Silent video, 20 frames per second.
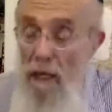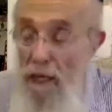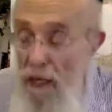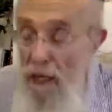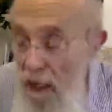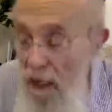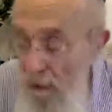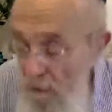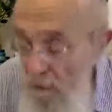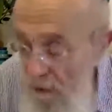
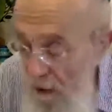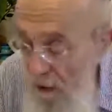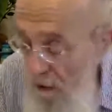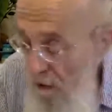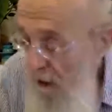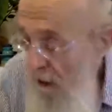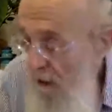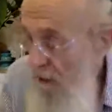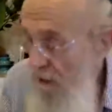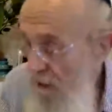
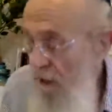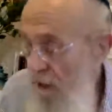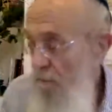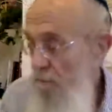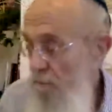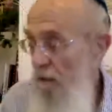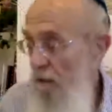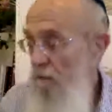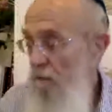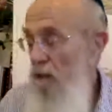I'm
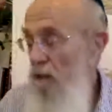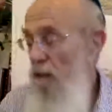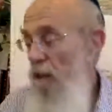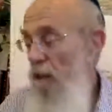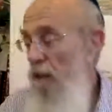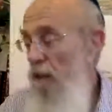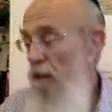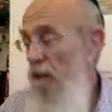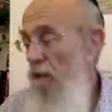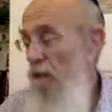mamish like,
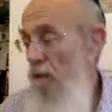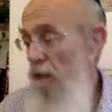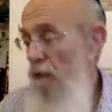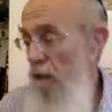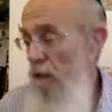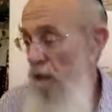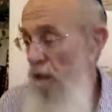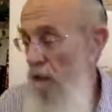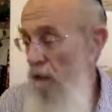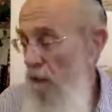you know, like
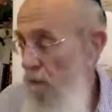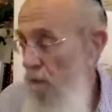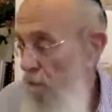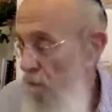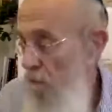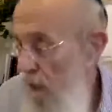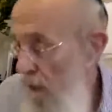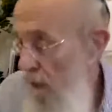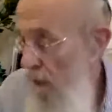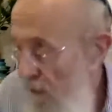
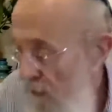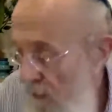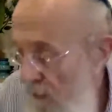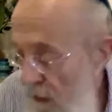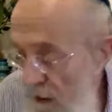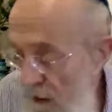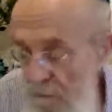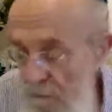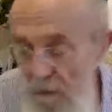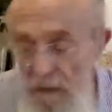I have to set
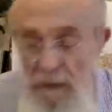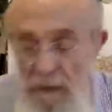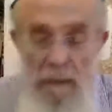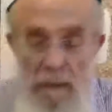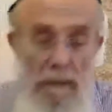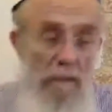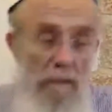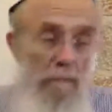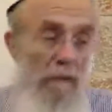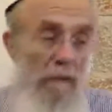up a
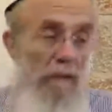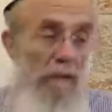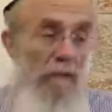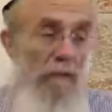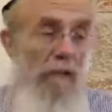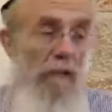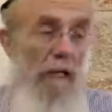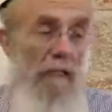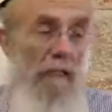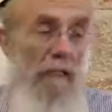system with you
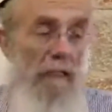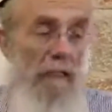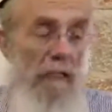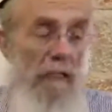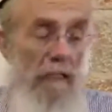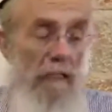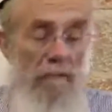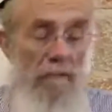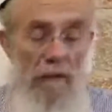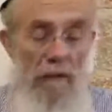guys that
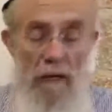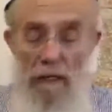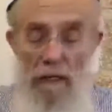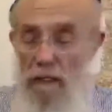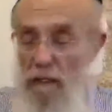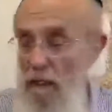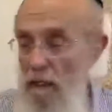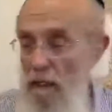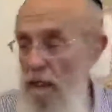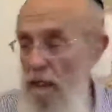if I
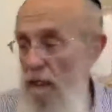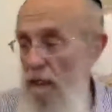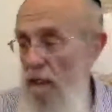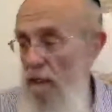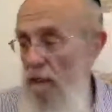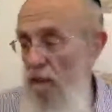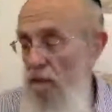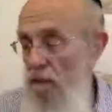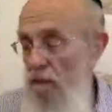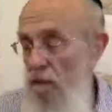
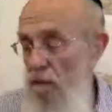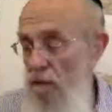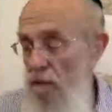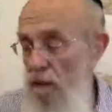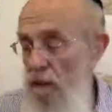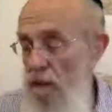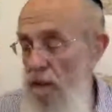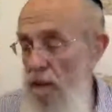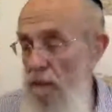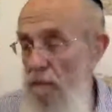don't go to
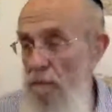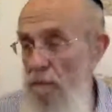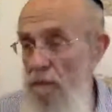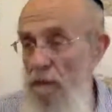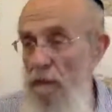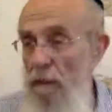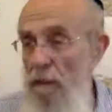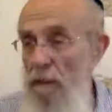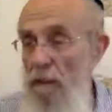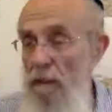sleep
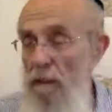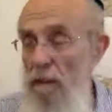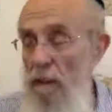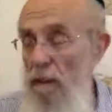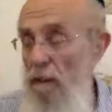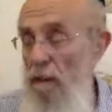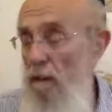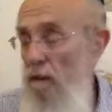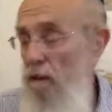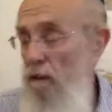early, that
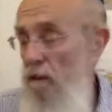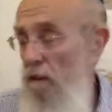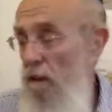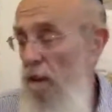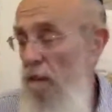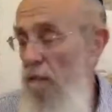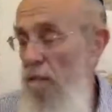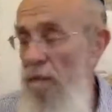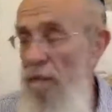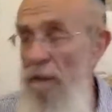you should
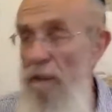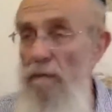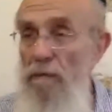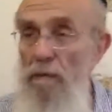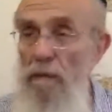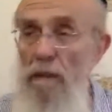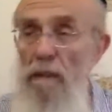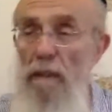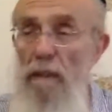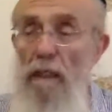keep me in for
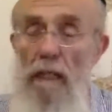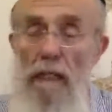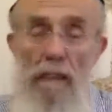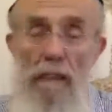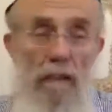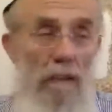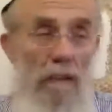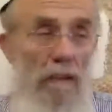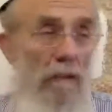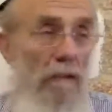a
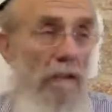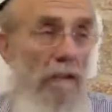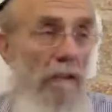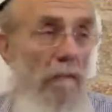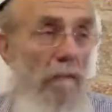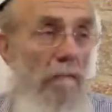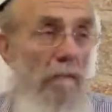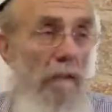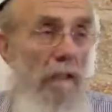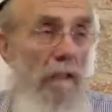detention or
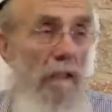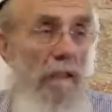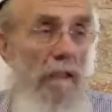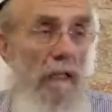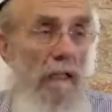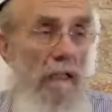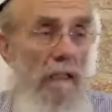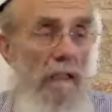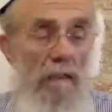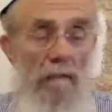something like
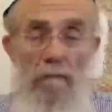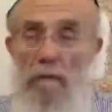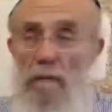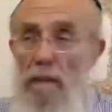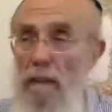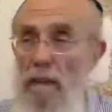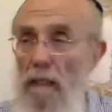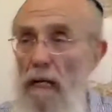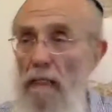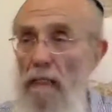that. Give me
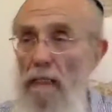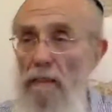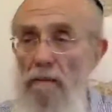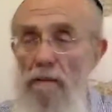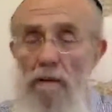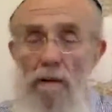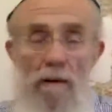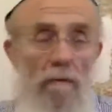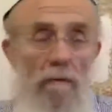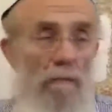an extra
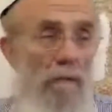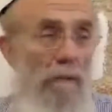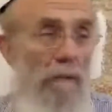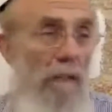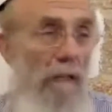homework.